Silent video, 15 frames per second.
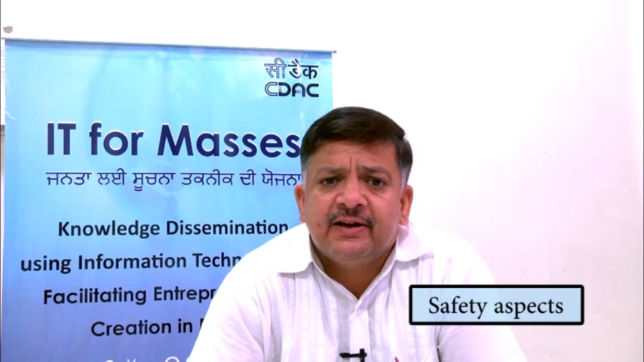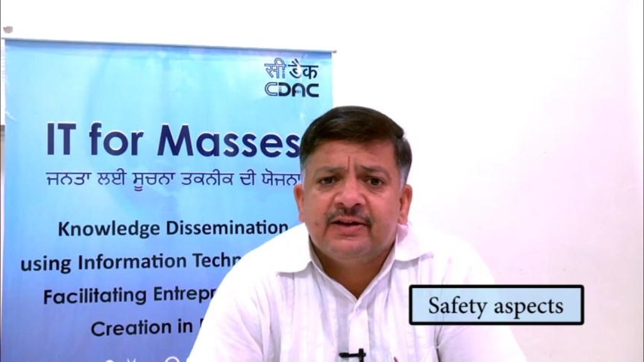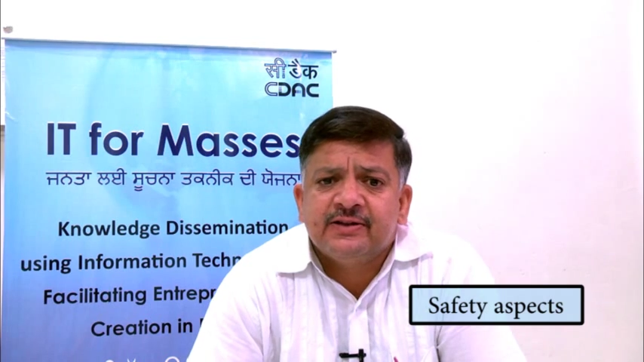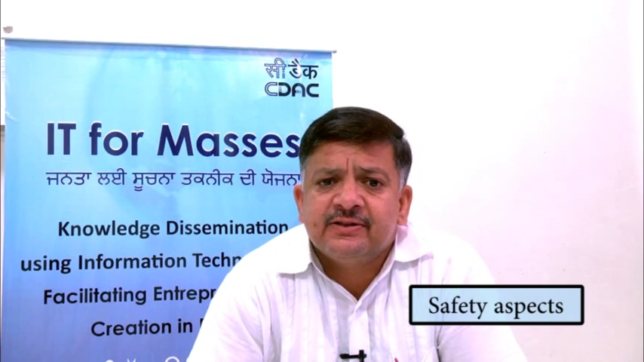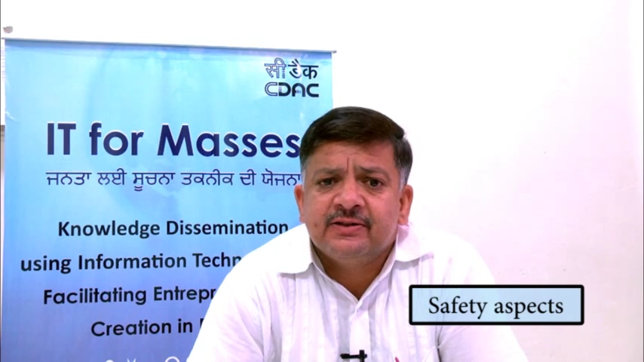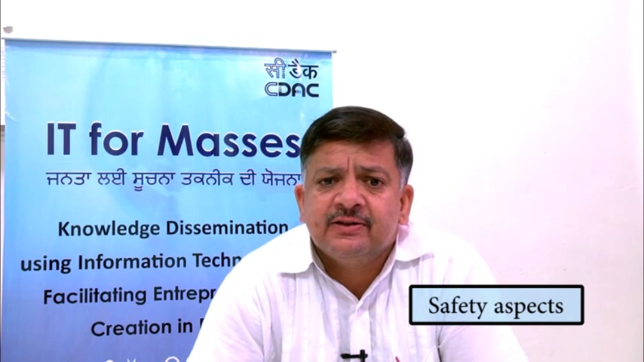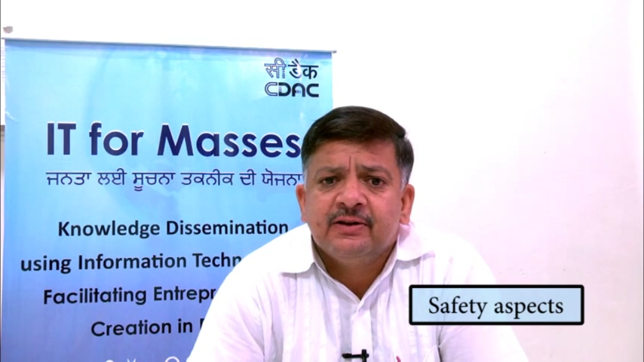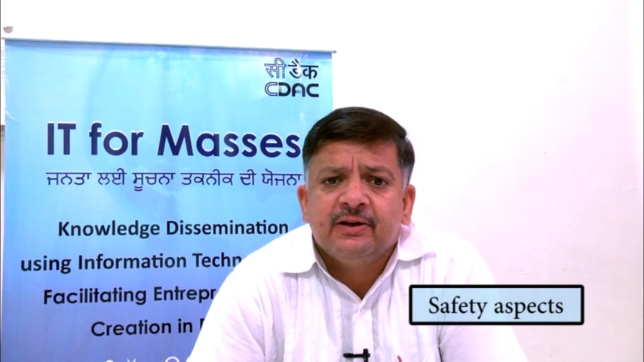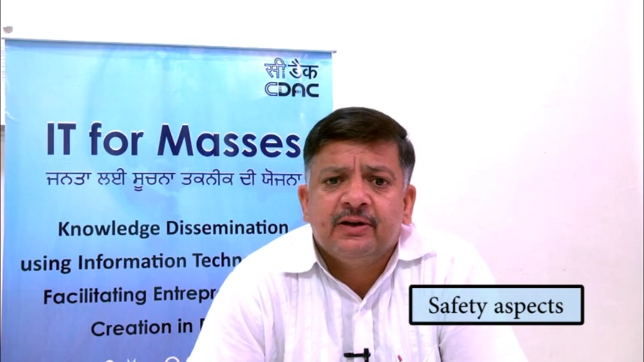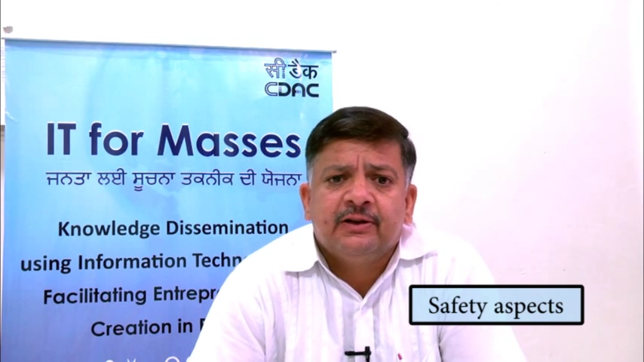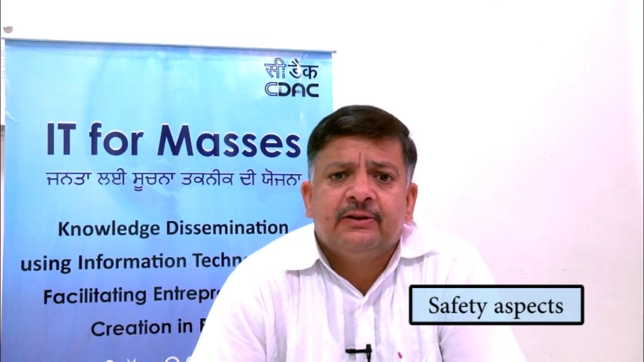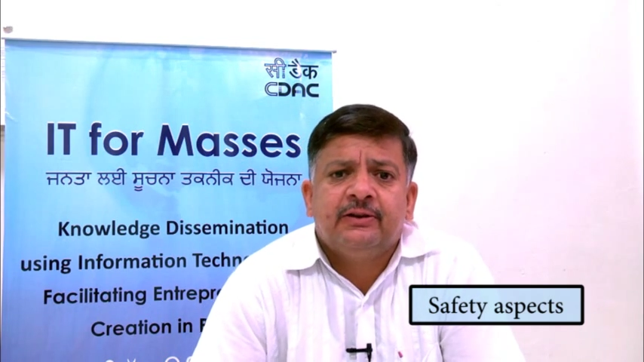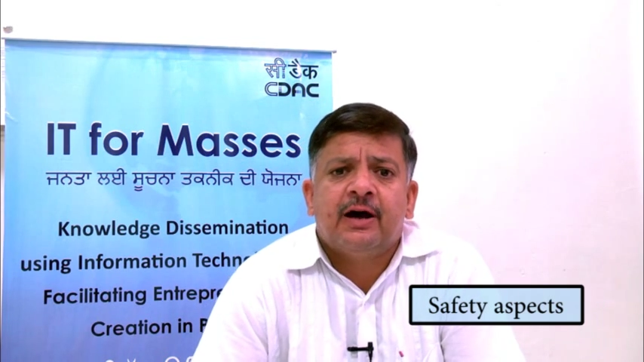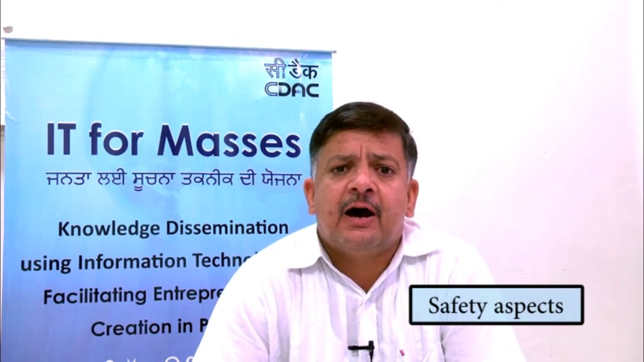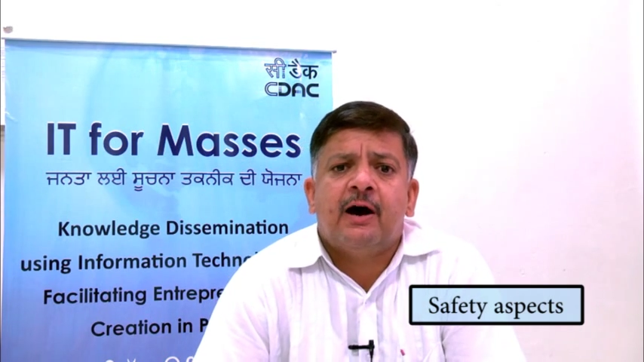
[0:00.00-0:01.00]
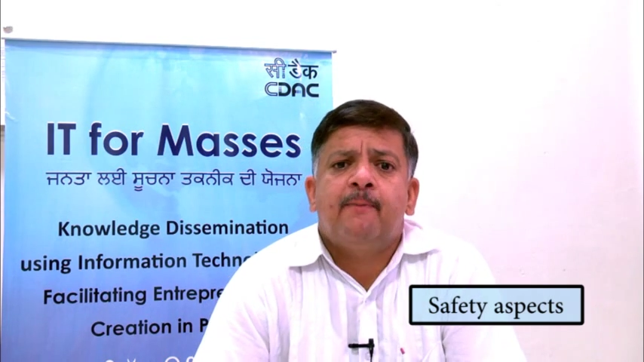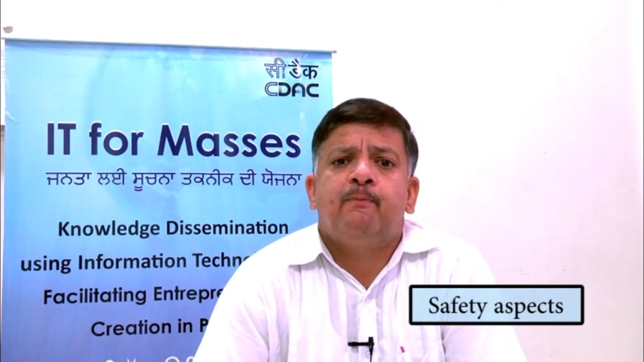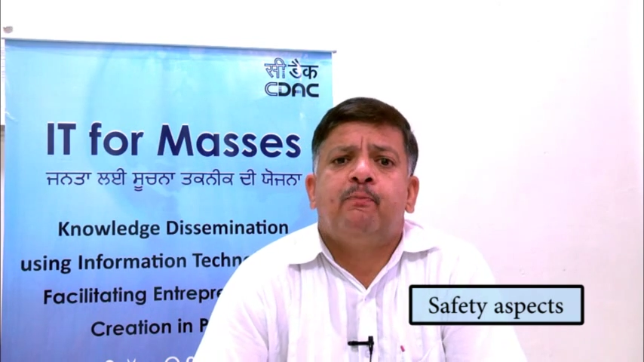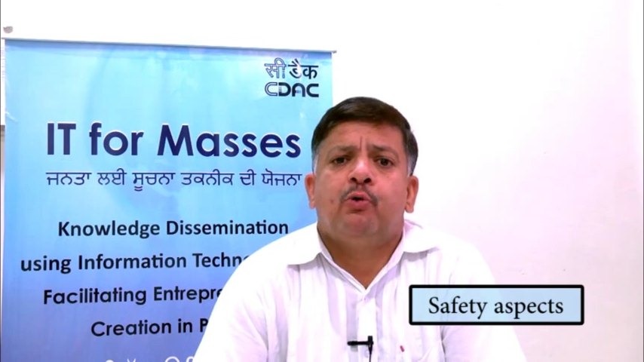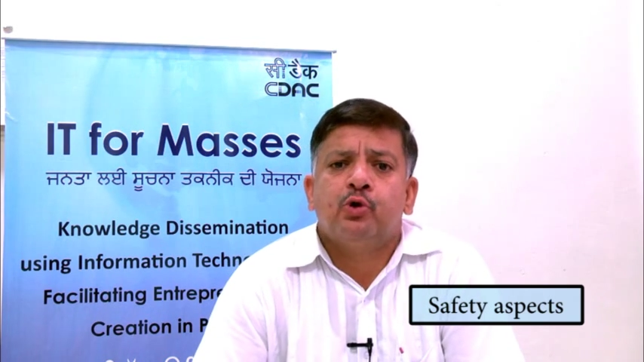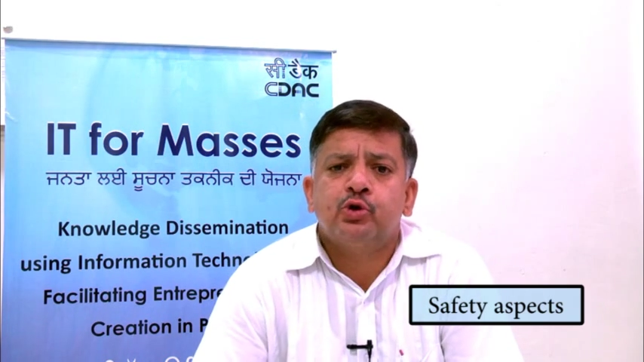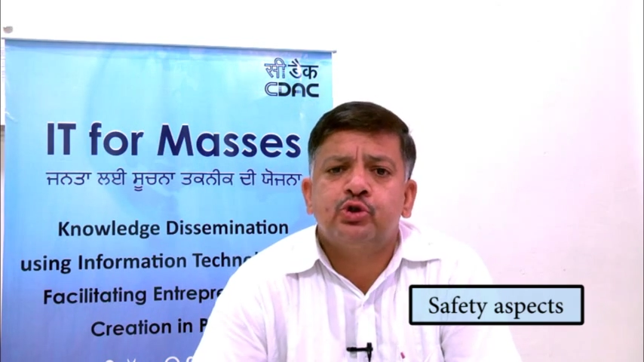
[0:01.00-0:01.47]
is the
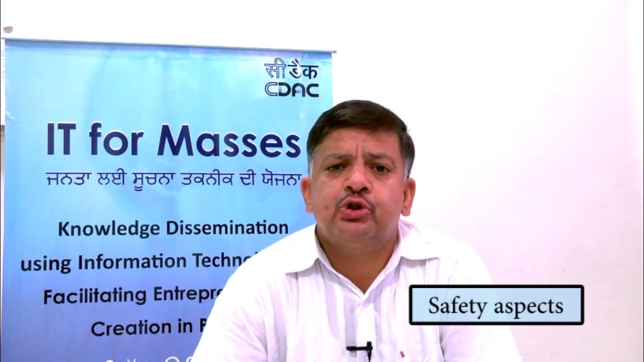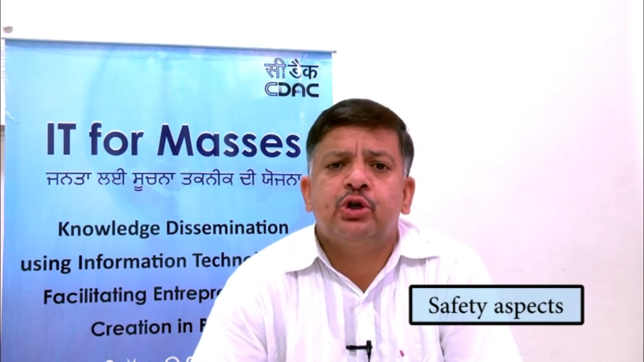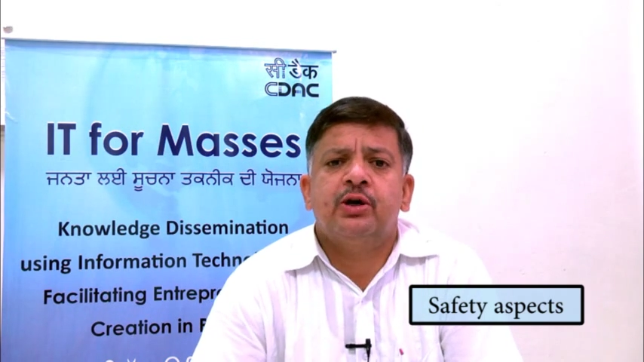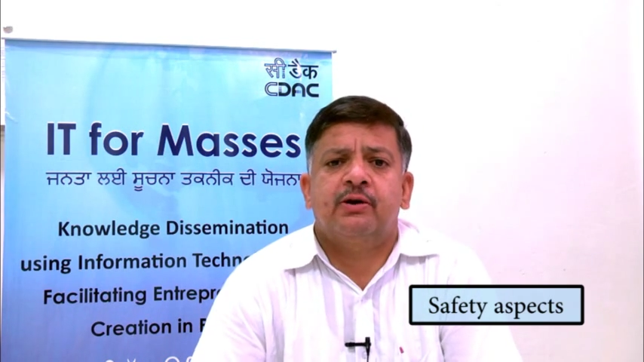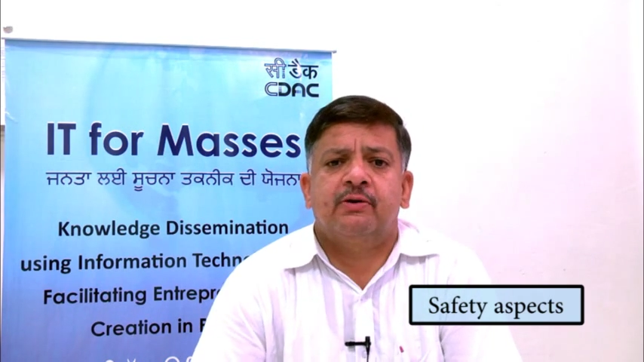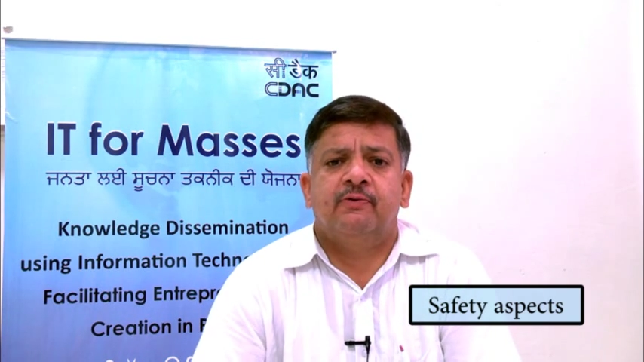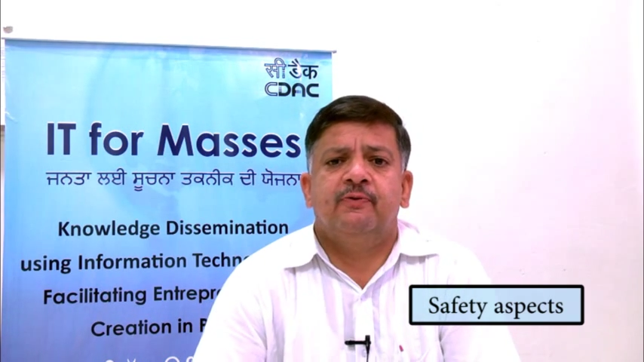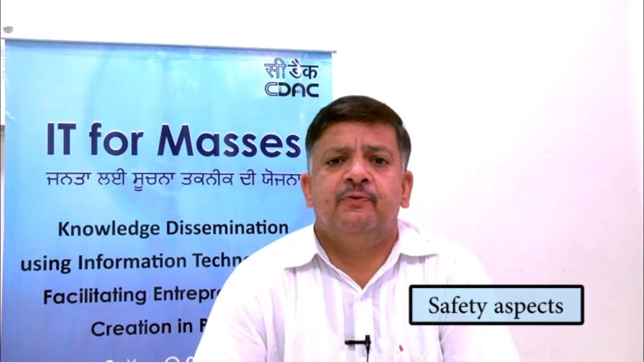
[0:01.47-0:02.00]
posture,